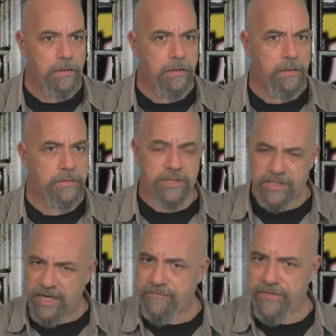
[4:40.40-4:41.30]
So you
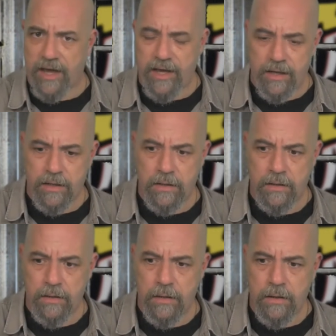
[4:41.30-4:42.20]
can have that.
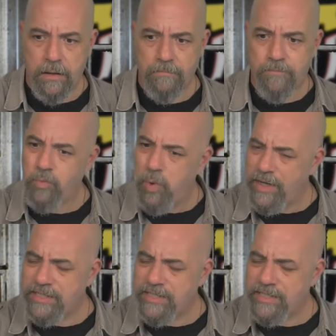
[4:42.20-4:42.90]
But what